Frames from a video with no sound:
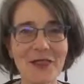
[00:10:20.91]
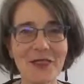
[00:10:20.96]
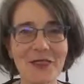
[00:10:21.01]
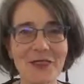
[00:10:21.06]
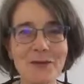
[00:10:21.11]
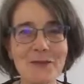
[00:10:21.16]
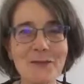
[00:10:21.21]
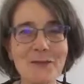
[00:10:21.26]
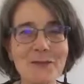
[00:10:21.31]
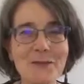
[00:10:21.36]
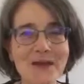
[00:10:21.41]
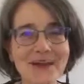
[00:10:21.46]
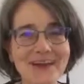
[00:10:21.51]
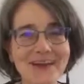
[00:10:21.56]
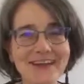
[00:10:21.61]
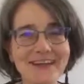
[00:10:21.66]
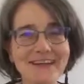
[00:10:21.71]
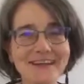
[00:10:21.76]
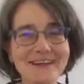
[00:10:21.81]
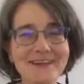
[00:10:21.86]
The
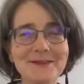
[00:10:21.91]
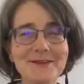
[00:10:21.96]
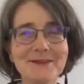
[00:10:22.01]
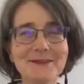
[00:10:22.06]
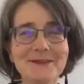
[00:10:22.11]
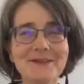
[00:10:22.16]
main